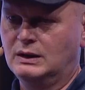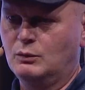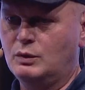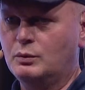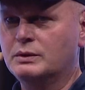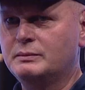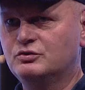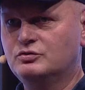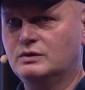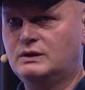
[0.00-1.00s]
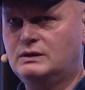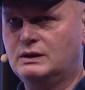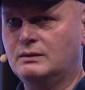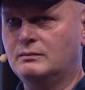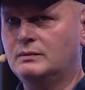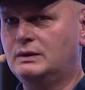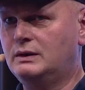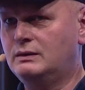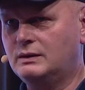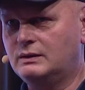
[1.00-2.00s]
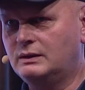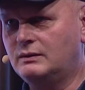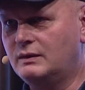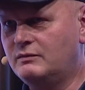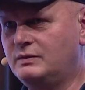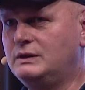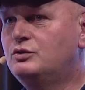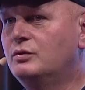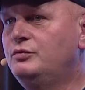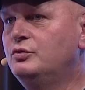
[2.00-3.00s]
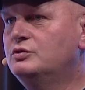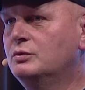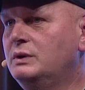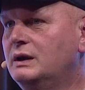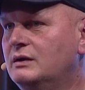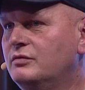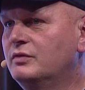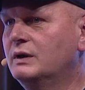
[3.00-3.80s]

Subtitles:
We want to make sure that in a near-term future we have